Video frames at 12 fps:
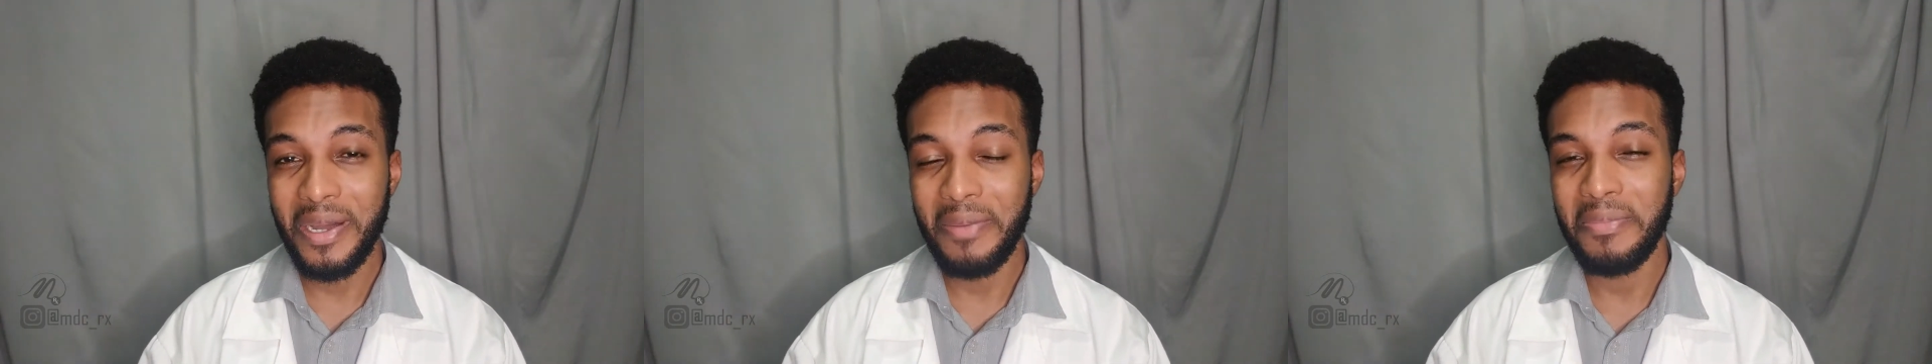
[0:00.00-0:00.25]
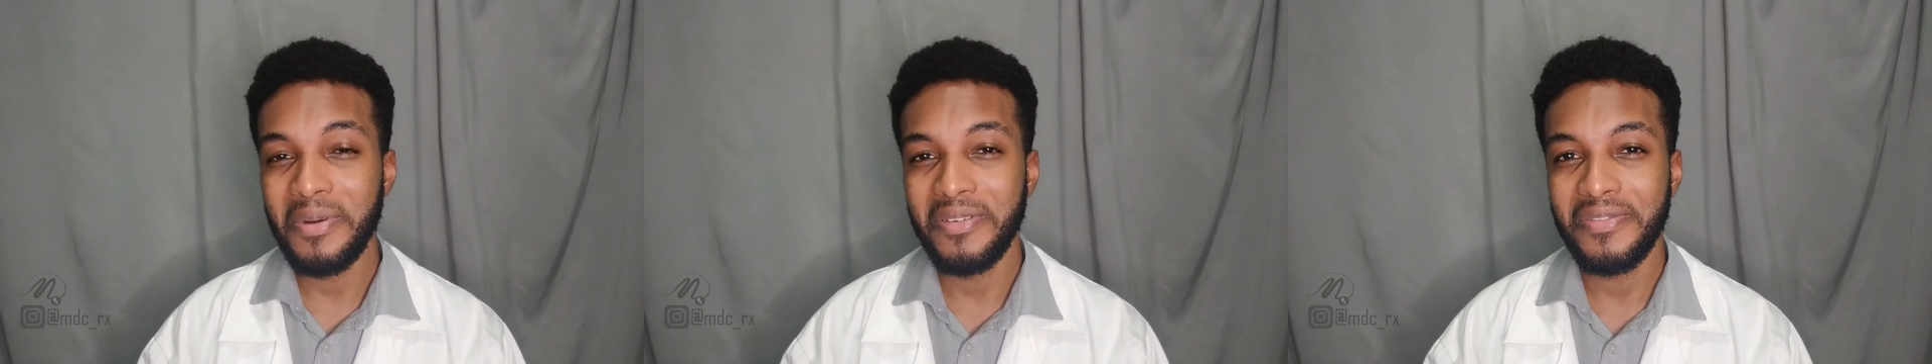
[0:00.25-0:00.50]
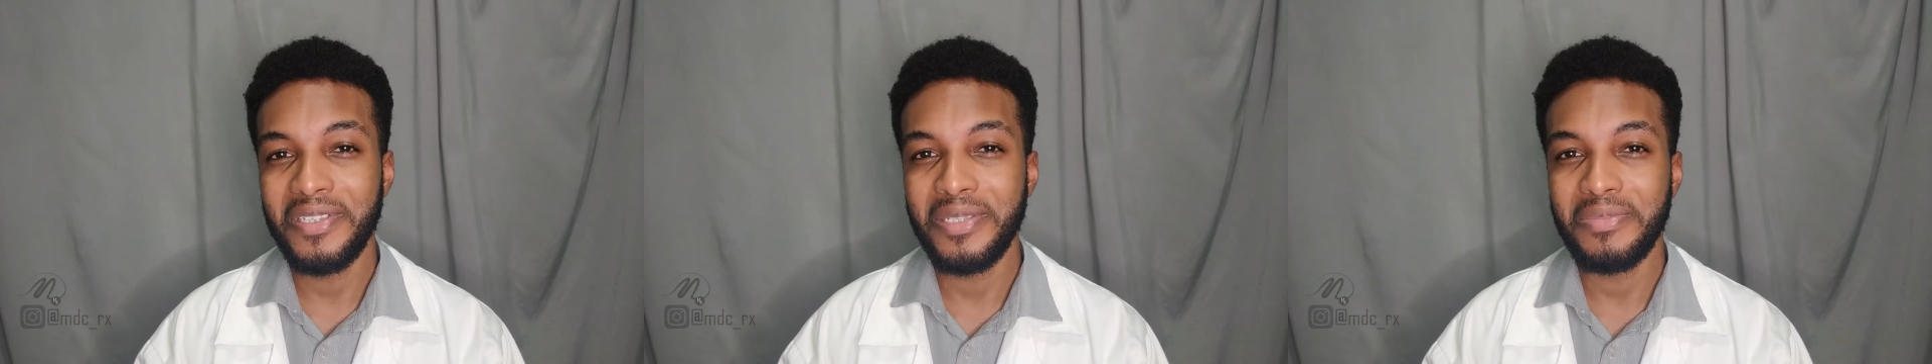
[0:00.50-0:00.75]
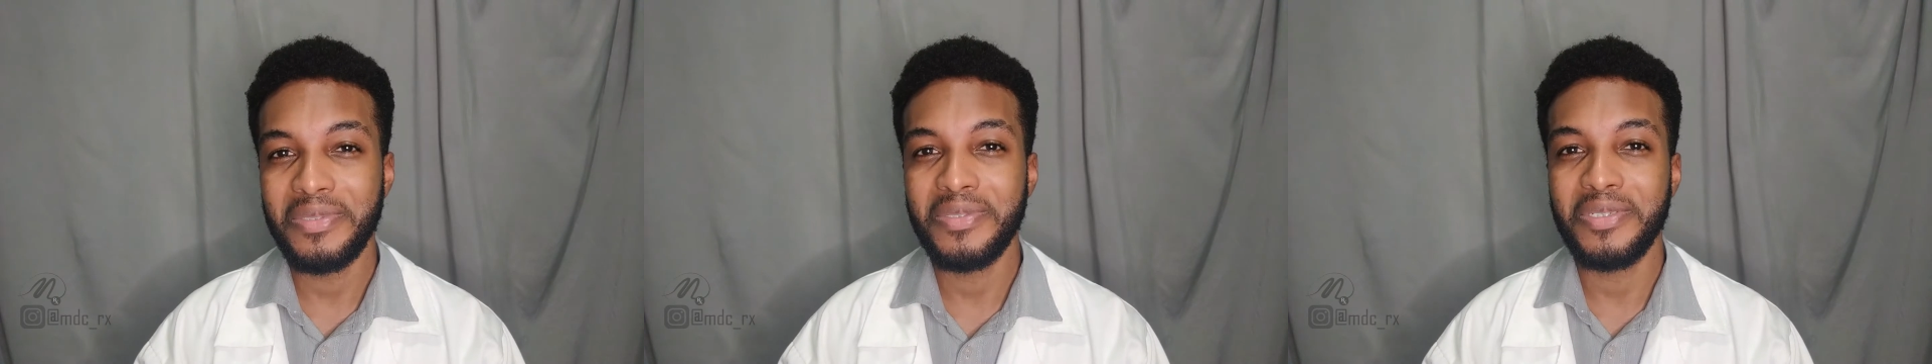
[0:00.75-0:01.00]
about filling
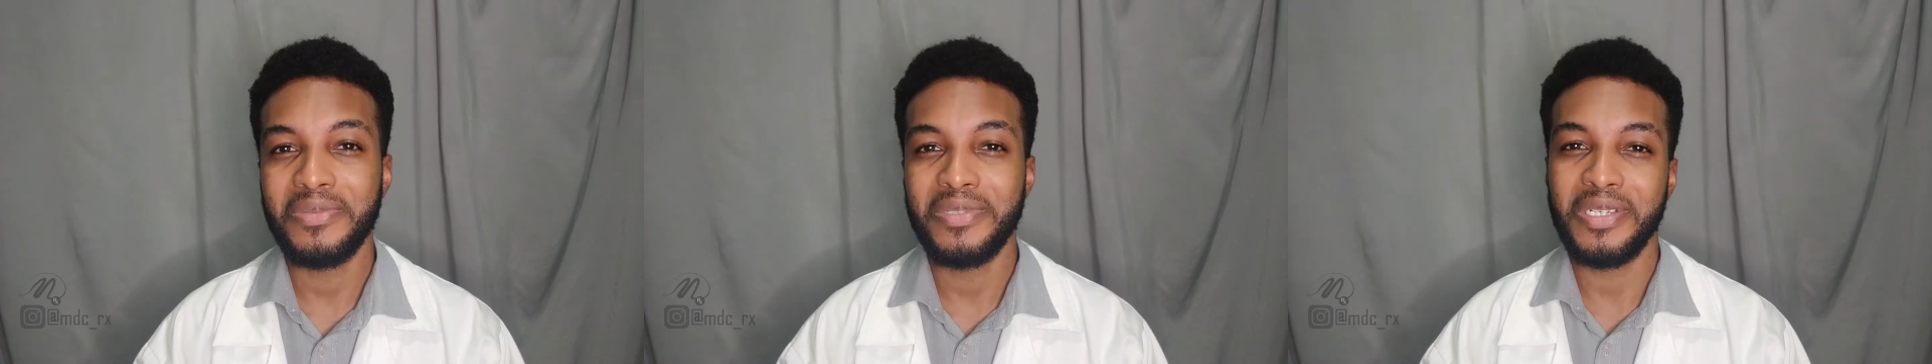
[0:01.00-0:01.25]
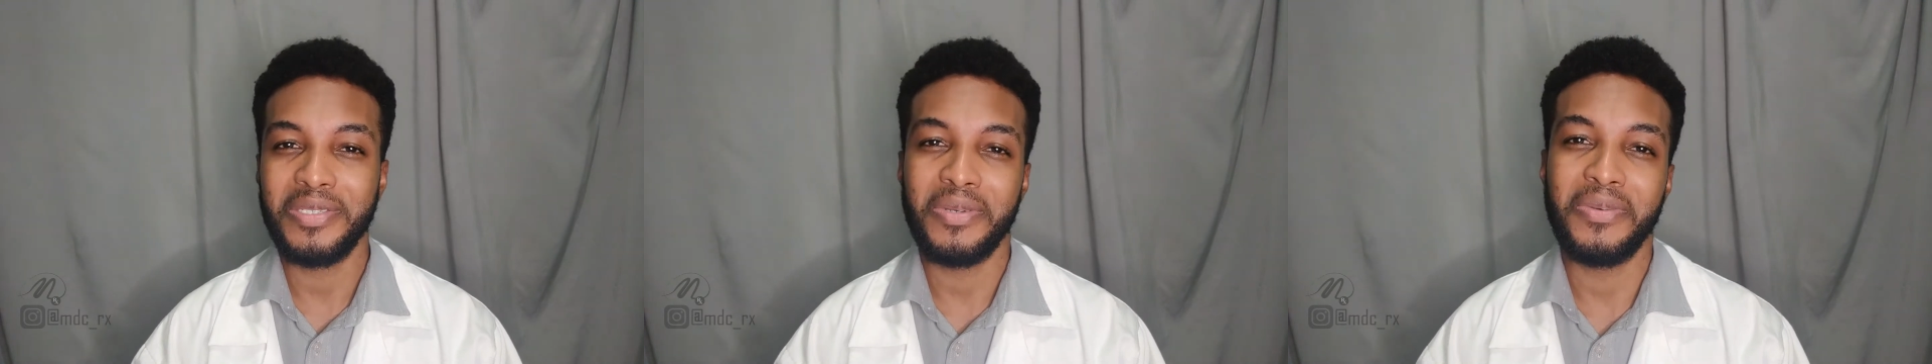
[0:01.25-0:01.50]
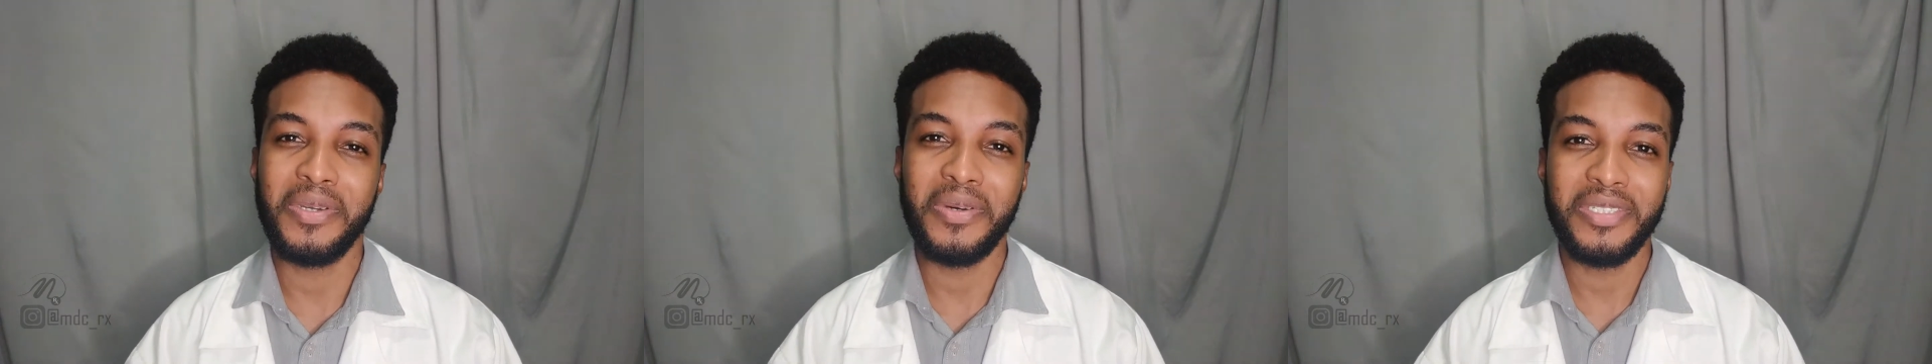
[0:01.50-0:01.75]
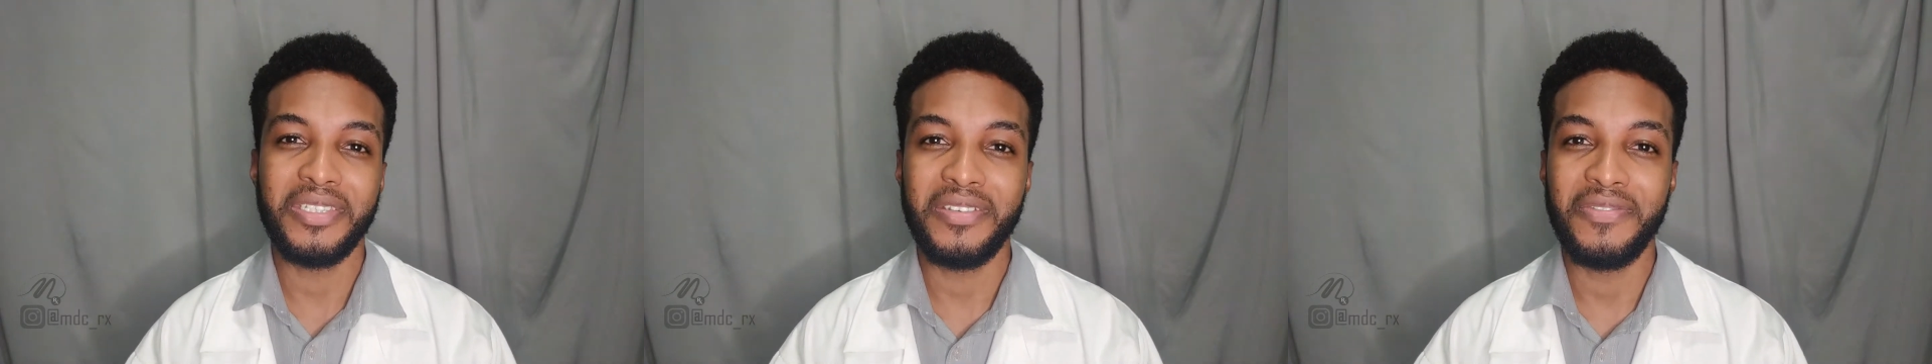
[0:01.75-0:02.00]
prescriptions when we go
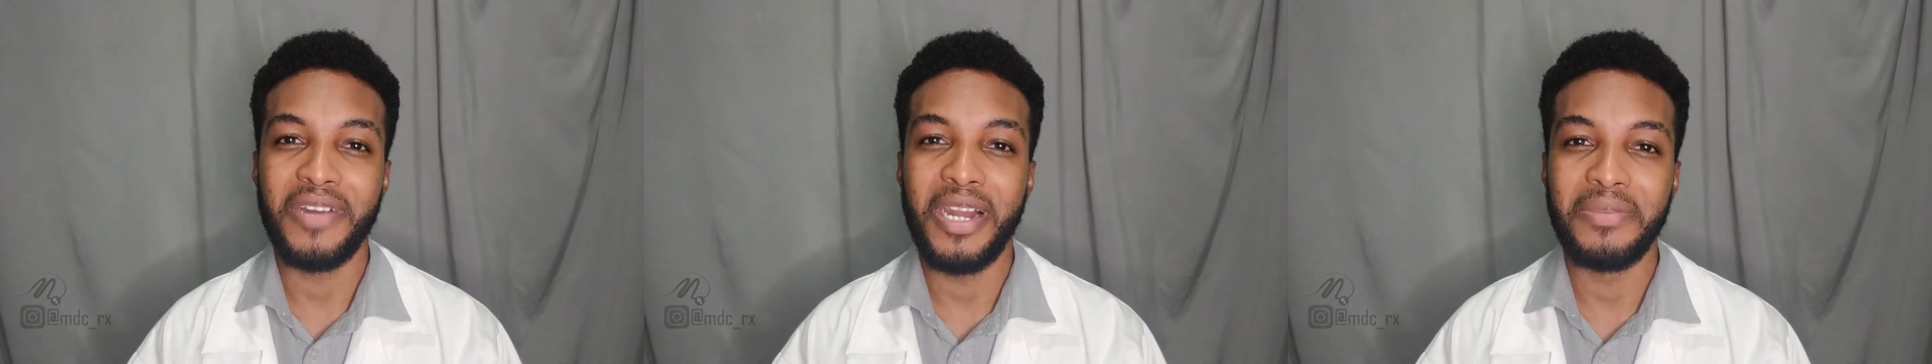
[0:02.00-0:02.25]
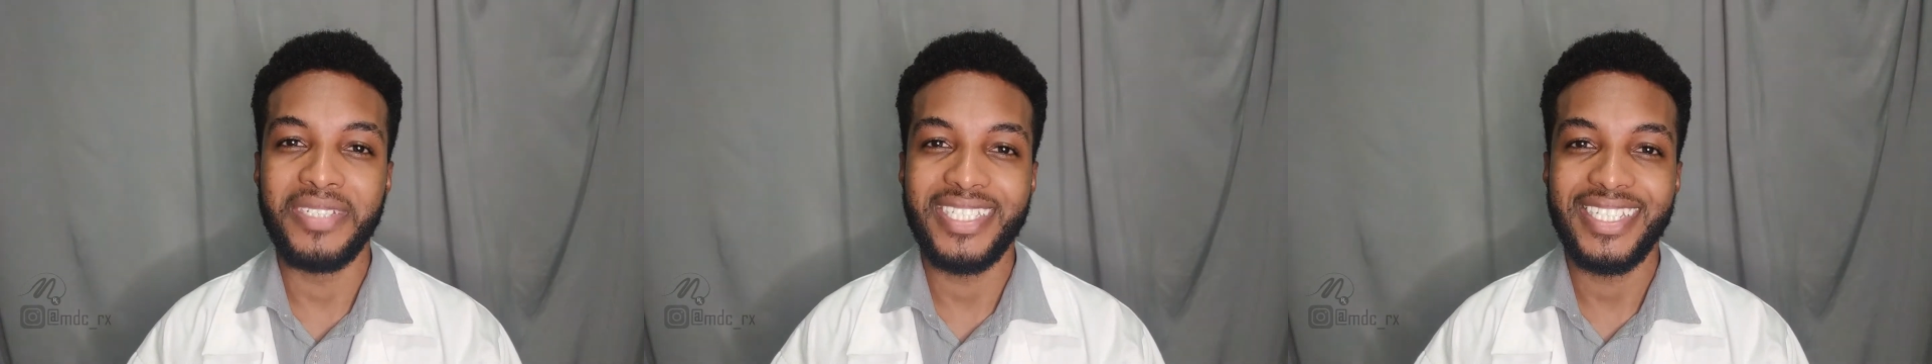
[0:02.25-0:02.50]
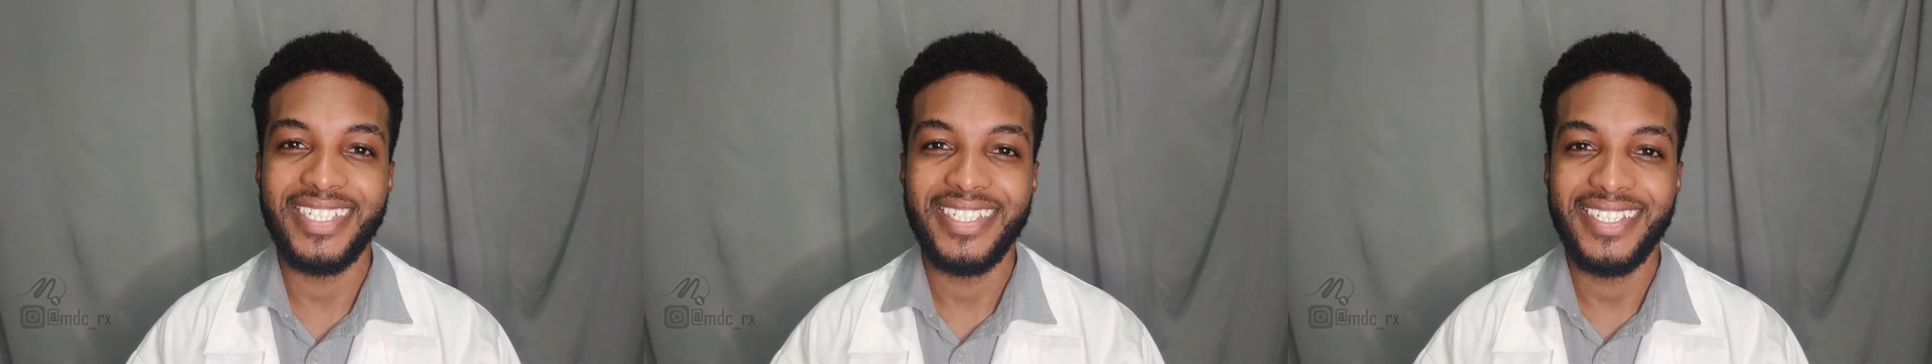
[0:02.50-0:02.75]
to the pharmacy.